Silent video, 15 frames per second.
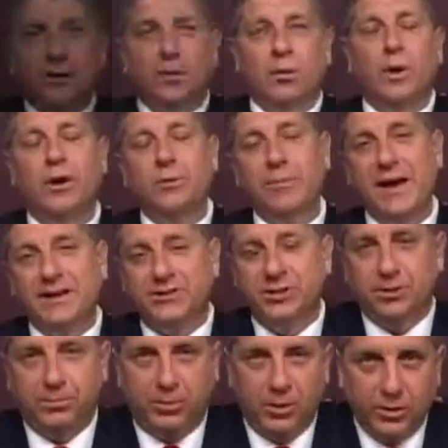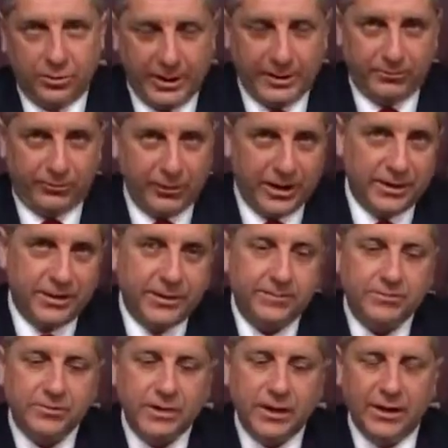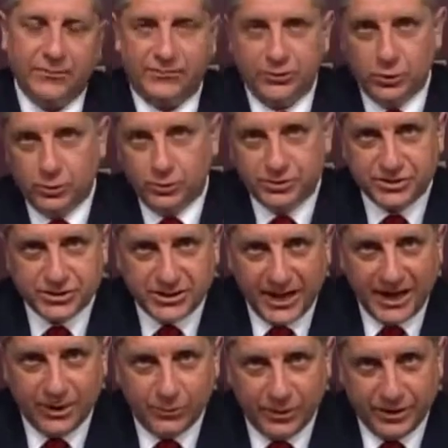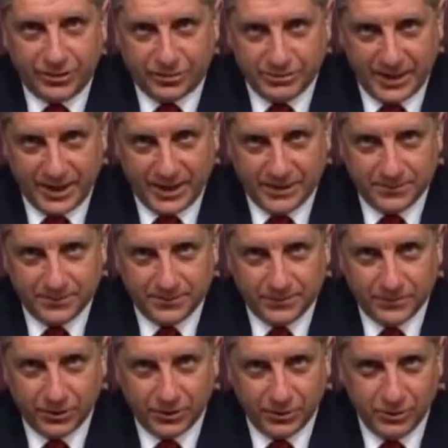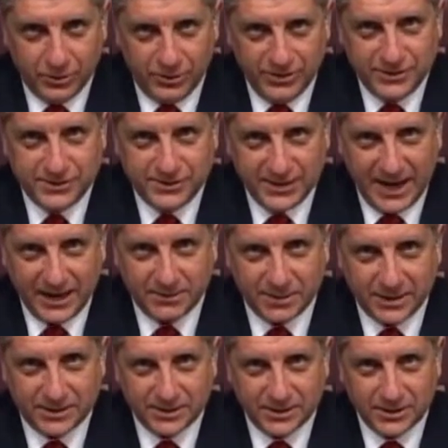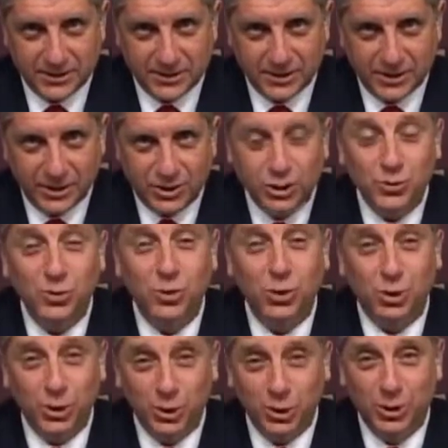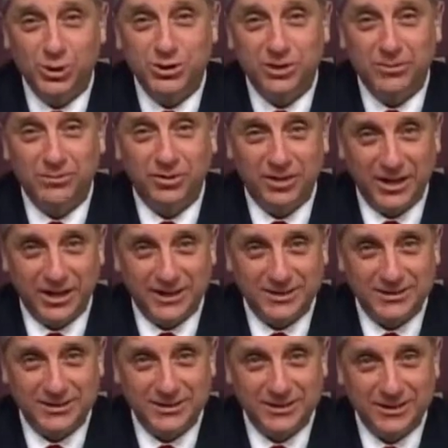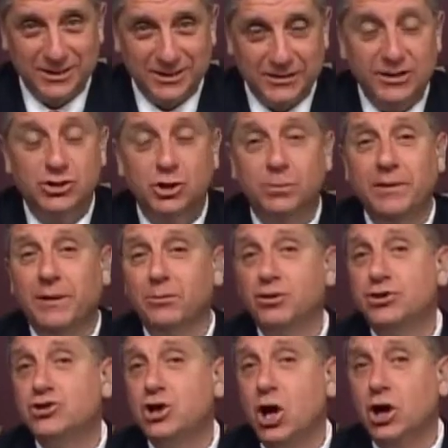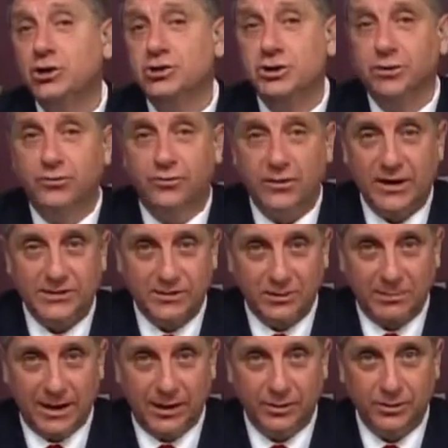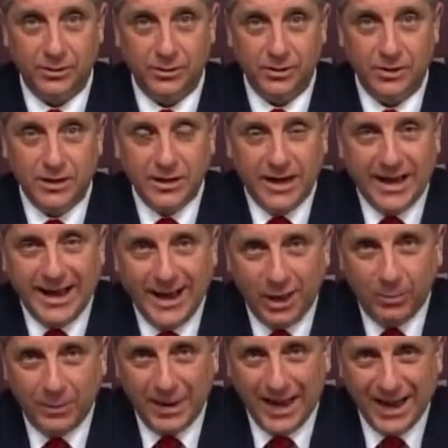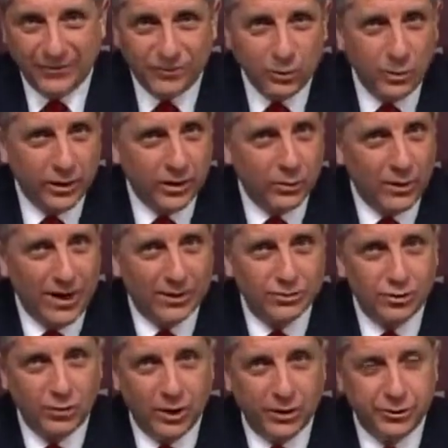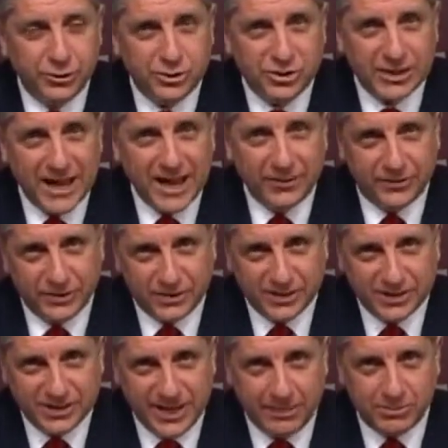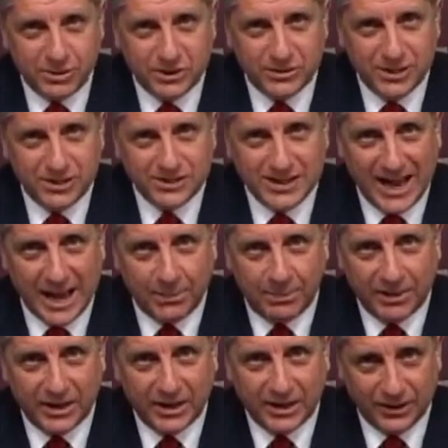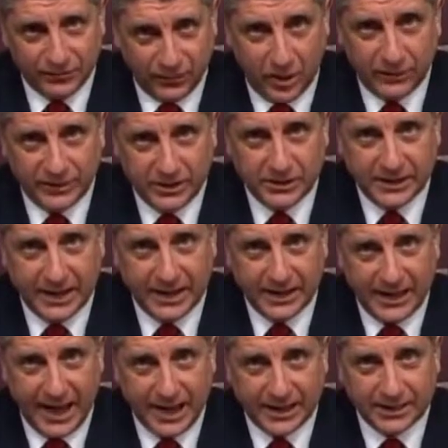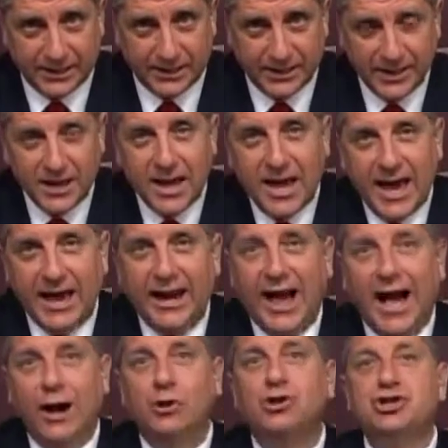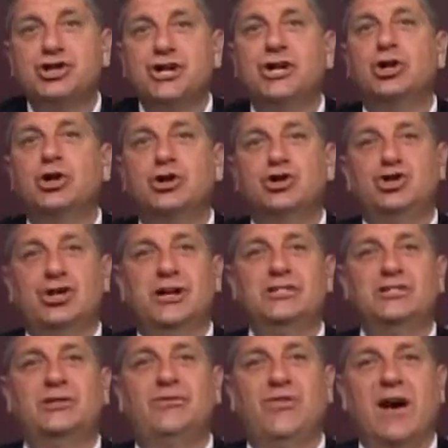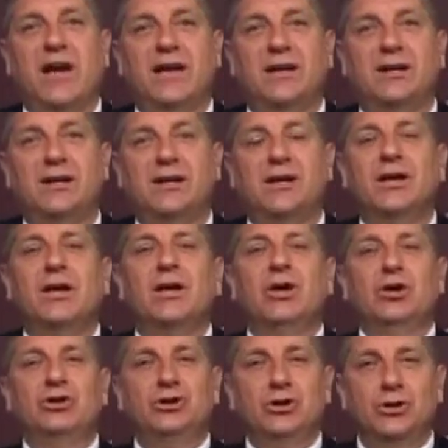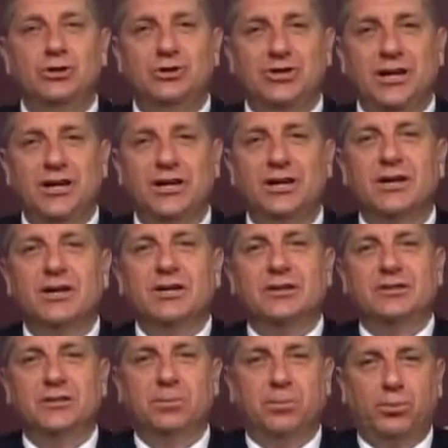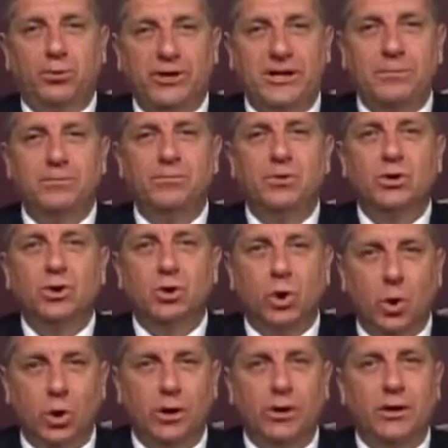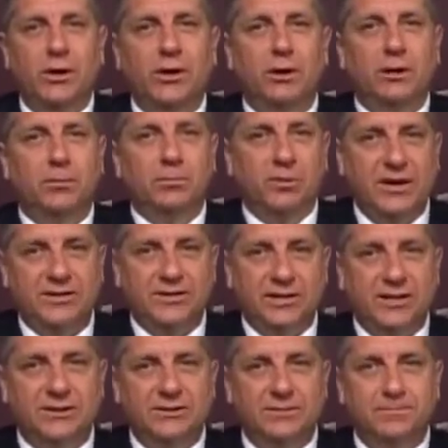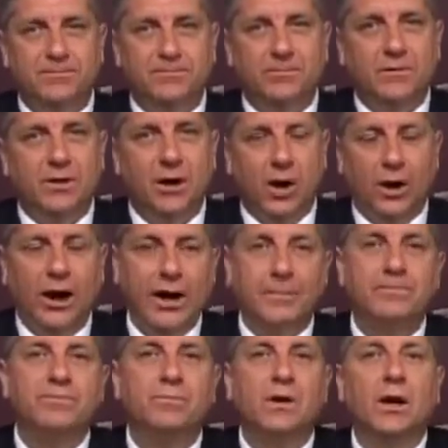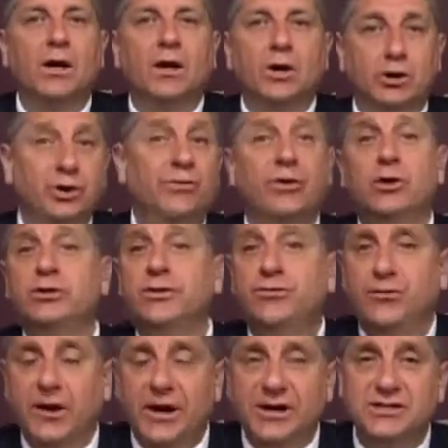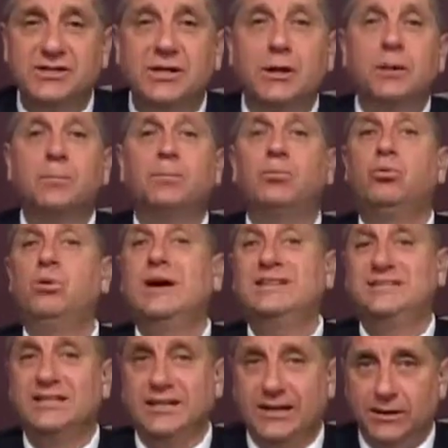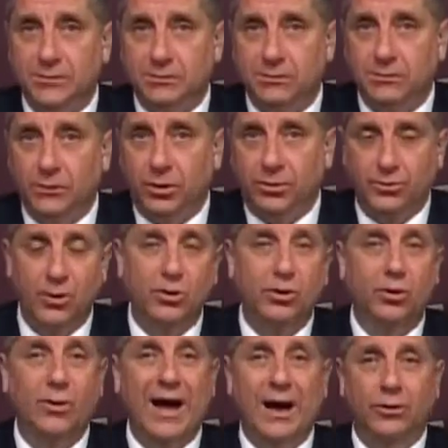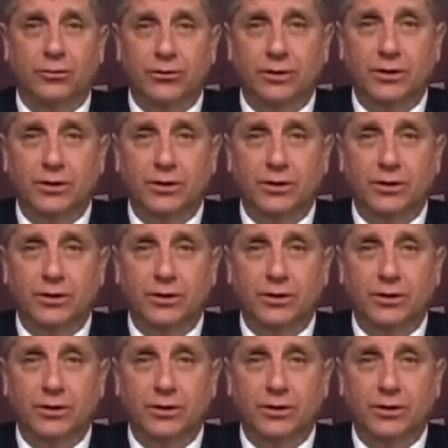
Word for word: Welcome back to the program. If you will stay with me through this segment, you will learn some things that you'll be able to talk to your friends about and help everyone around you understand the deception that is happening involving Elena Kagan and how she could justify it using Supreme Court precedent. All right, you've heard the phrase precedent thrown around.